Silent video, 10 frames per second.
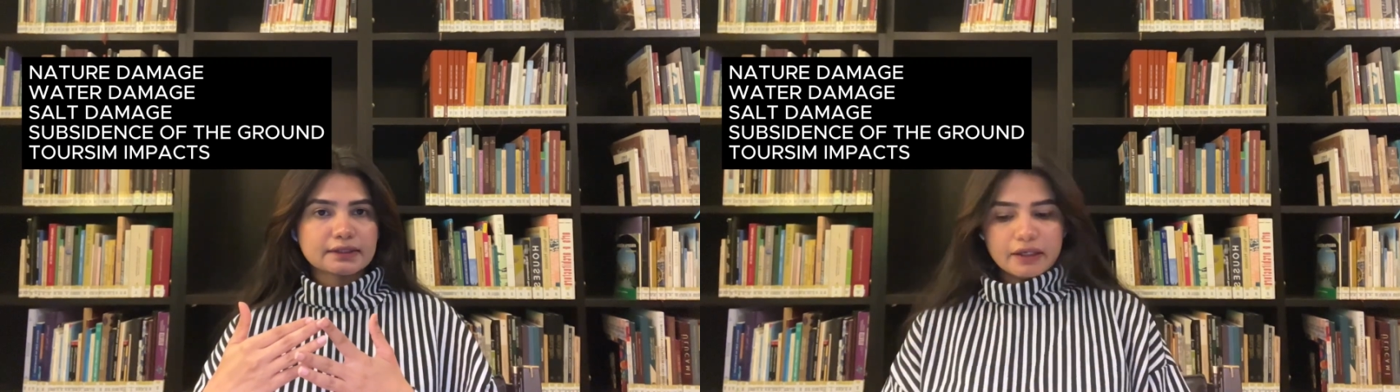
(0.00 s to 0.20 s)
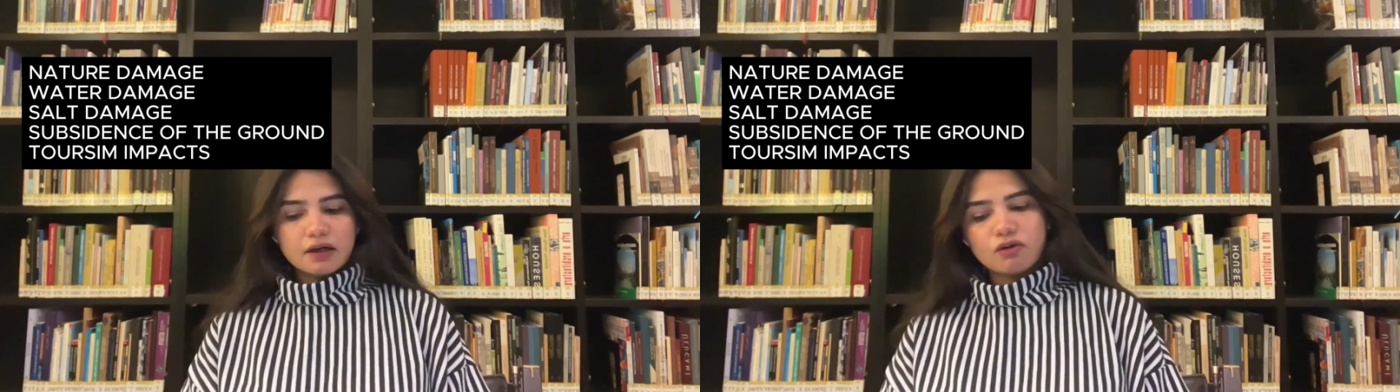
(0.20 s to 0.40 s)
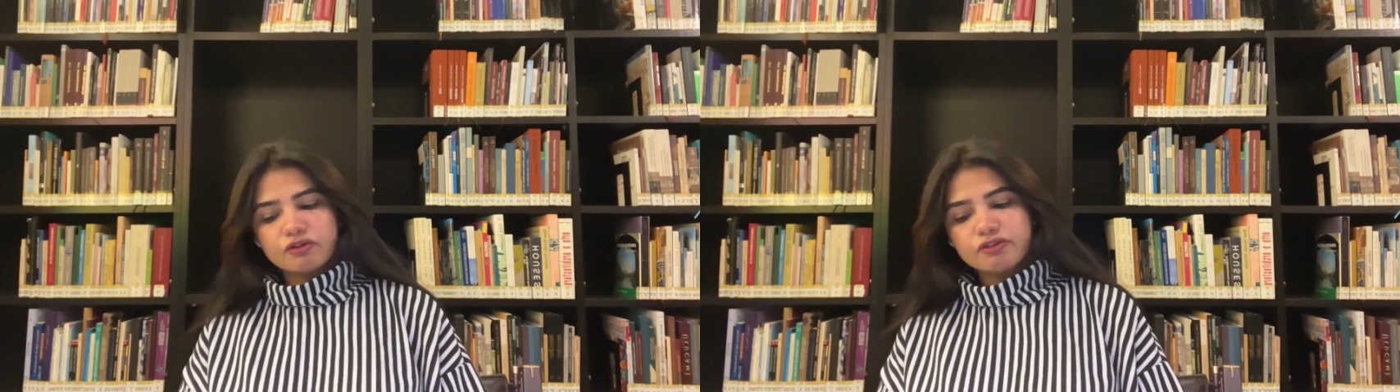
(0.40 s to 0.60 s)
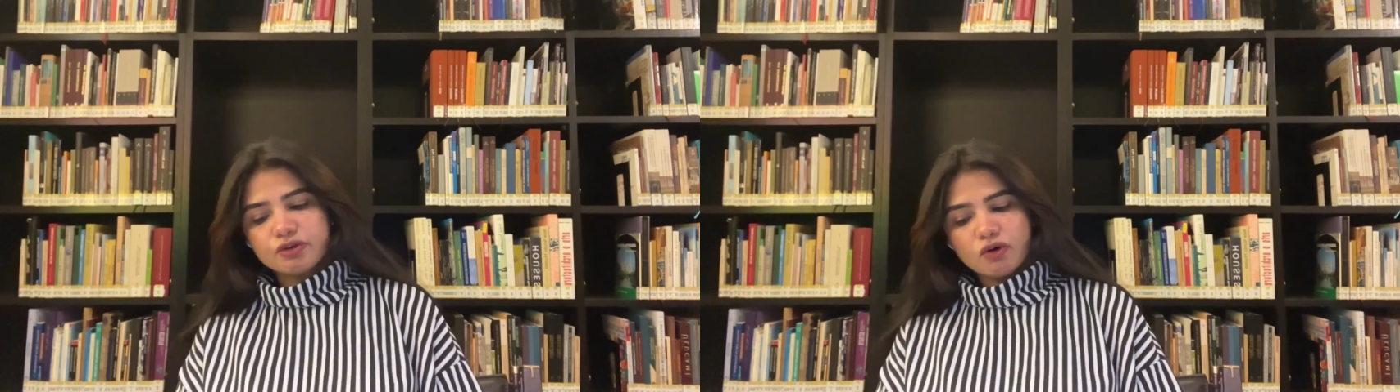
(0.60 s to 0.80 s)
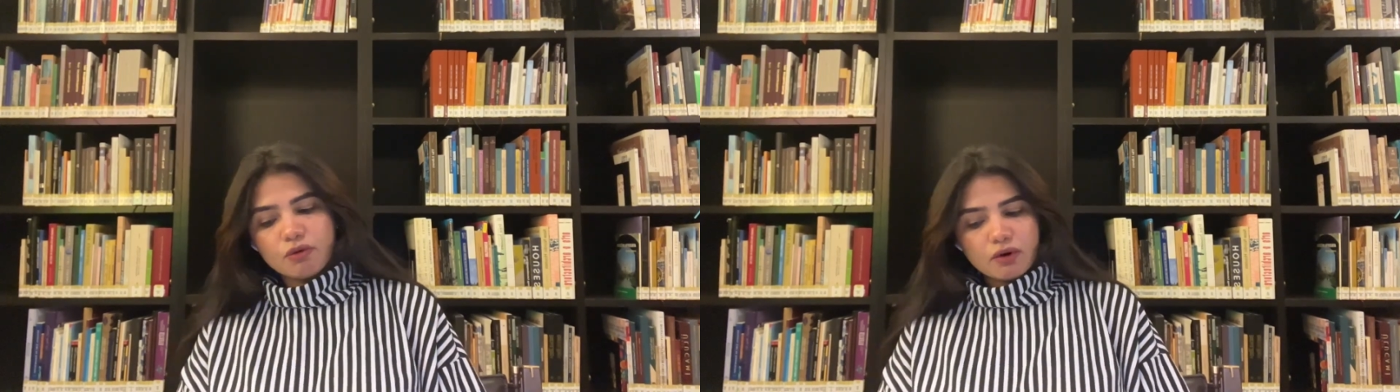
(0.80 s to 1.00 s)
And now if you
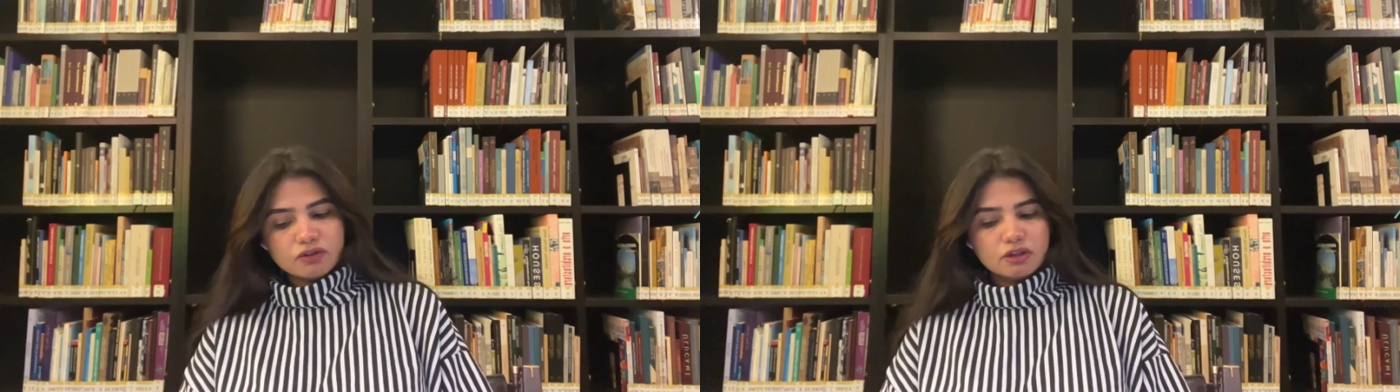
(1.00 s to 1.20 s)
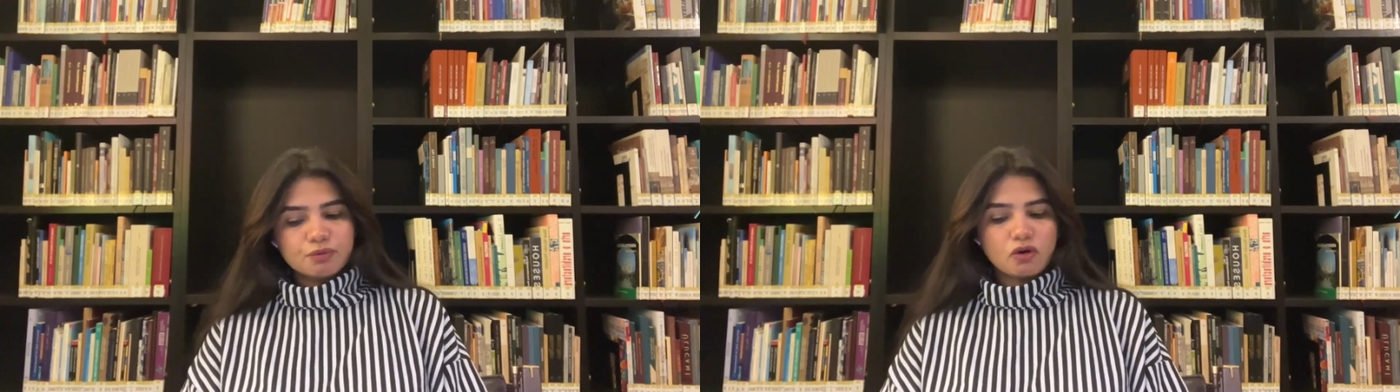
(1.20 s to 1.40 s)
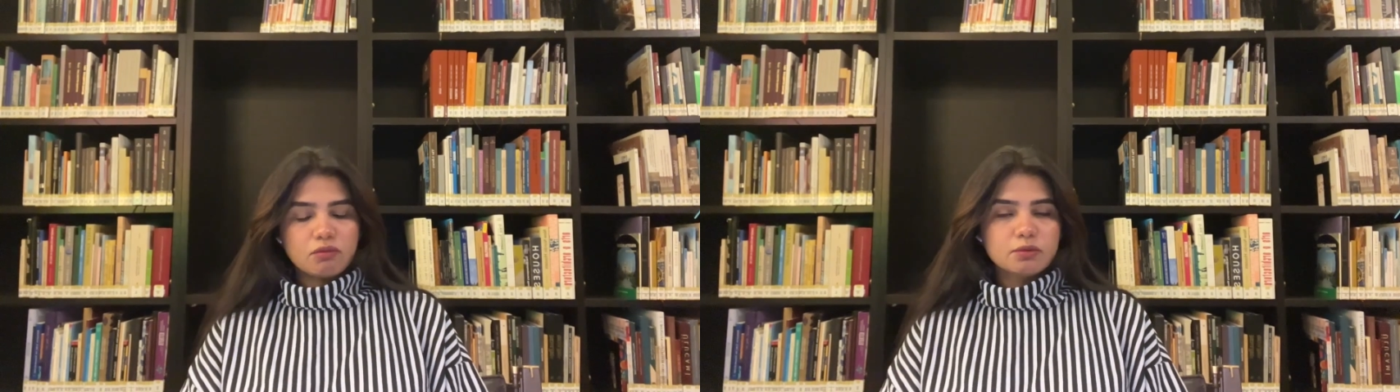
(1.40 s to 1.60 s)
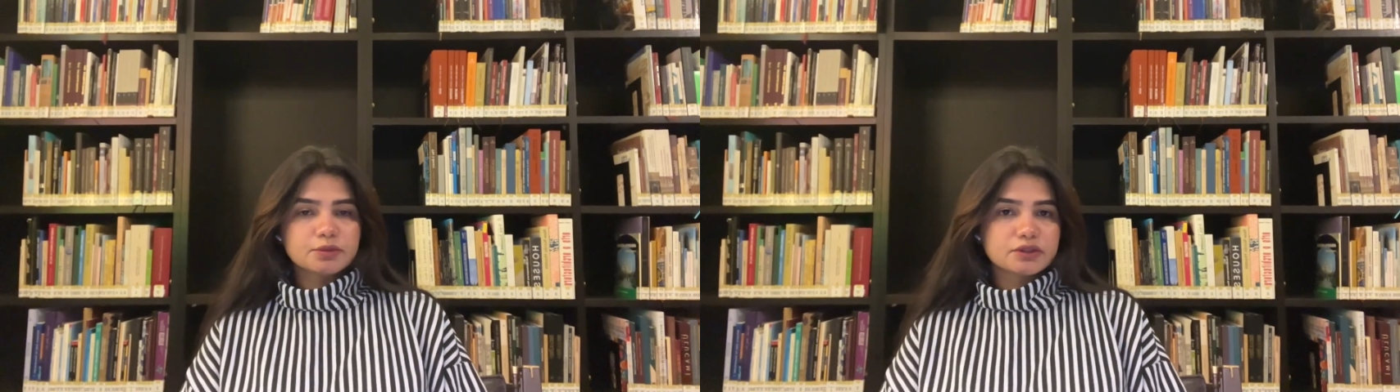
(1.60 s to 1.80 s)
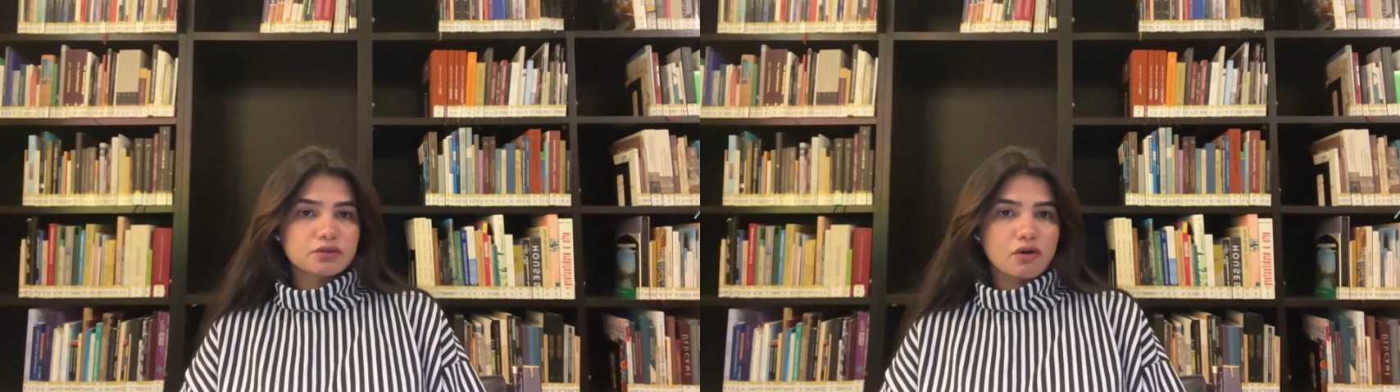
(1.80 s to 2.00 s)
talk about the problems
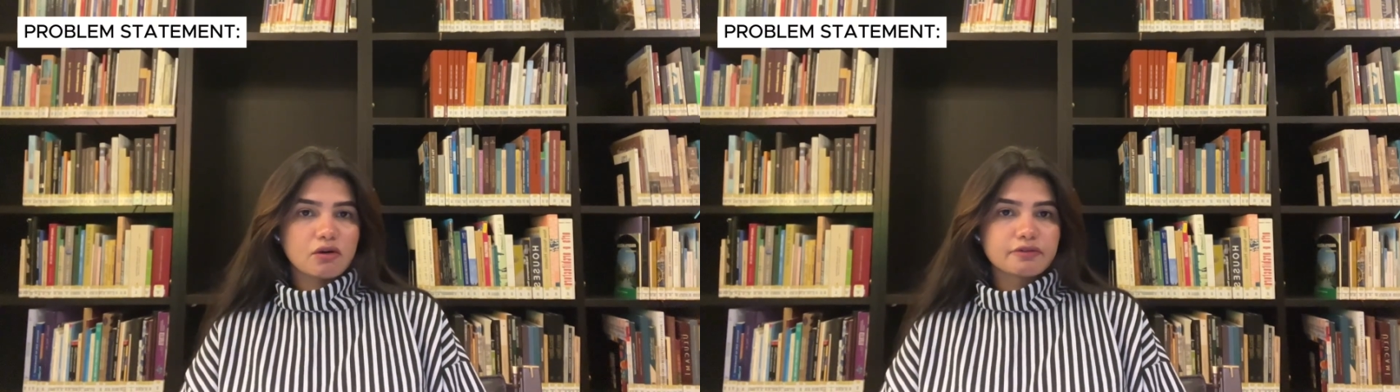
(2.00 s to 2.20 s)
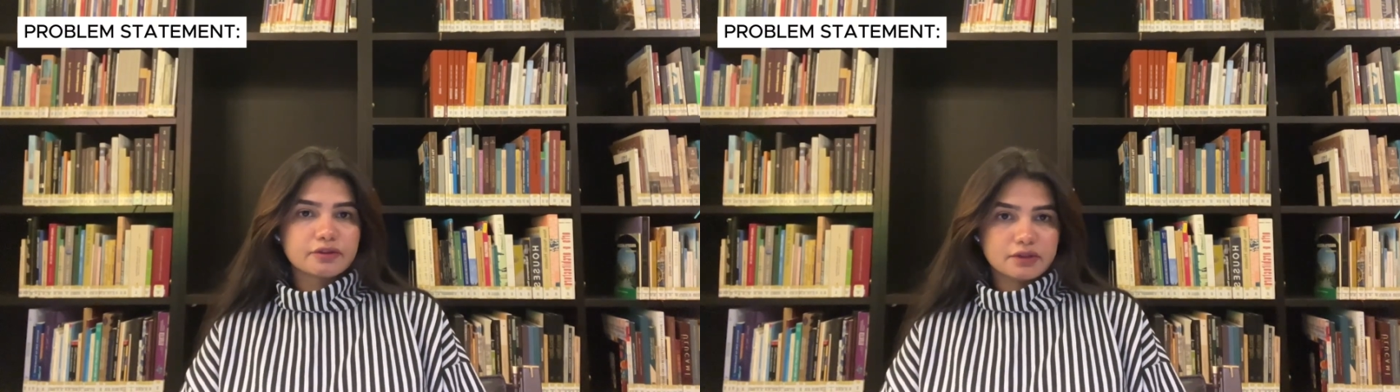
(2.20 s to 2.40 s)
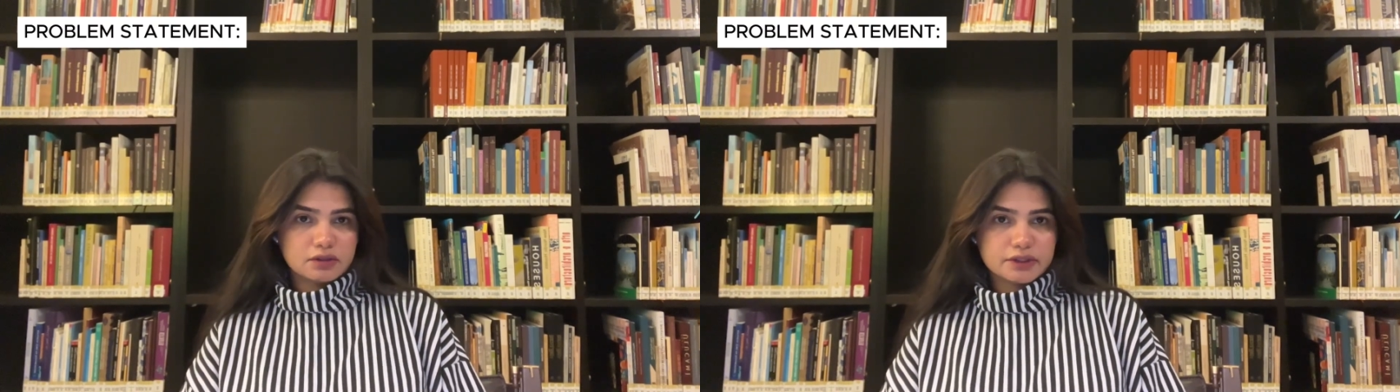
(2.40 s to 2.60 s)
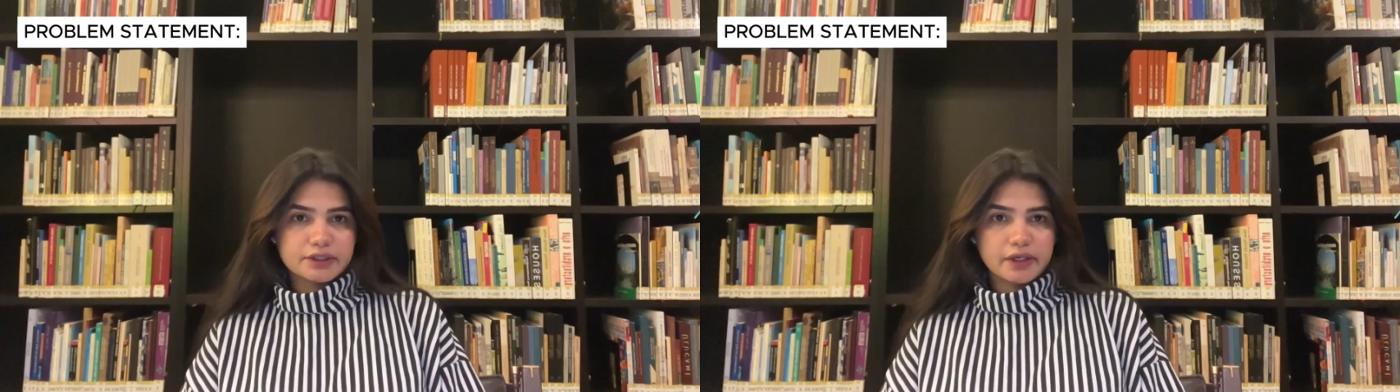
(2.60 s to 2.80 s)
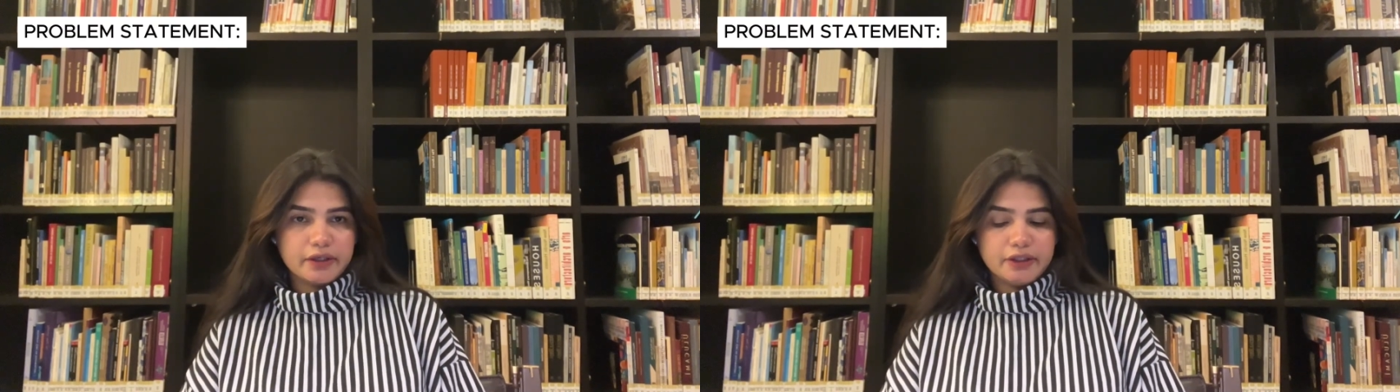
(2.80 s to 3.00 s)
of the
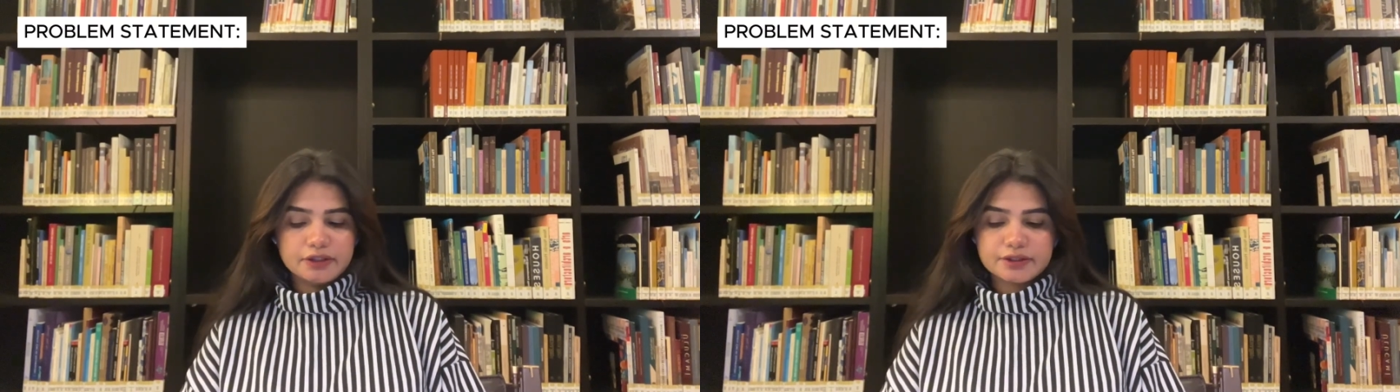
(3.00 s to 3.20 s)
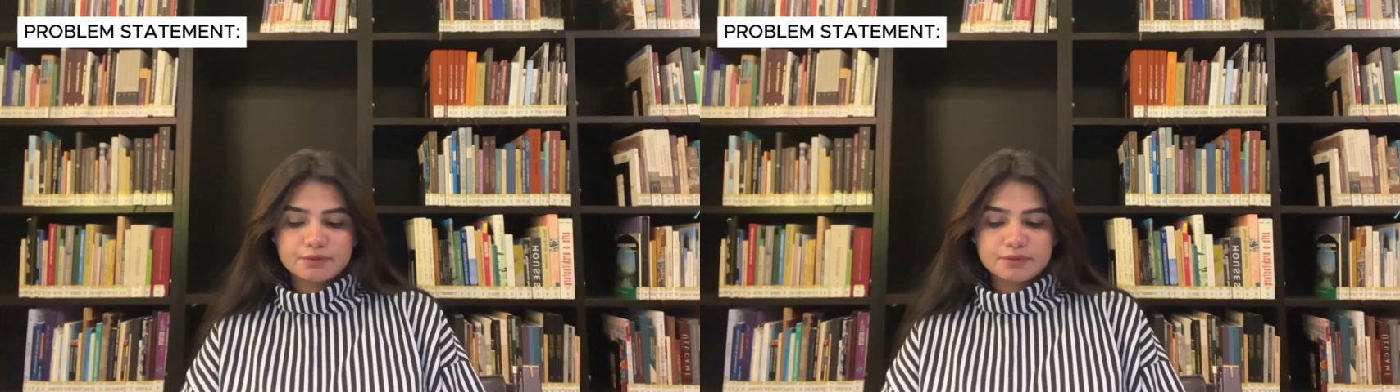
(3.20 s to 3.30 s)
studies,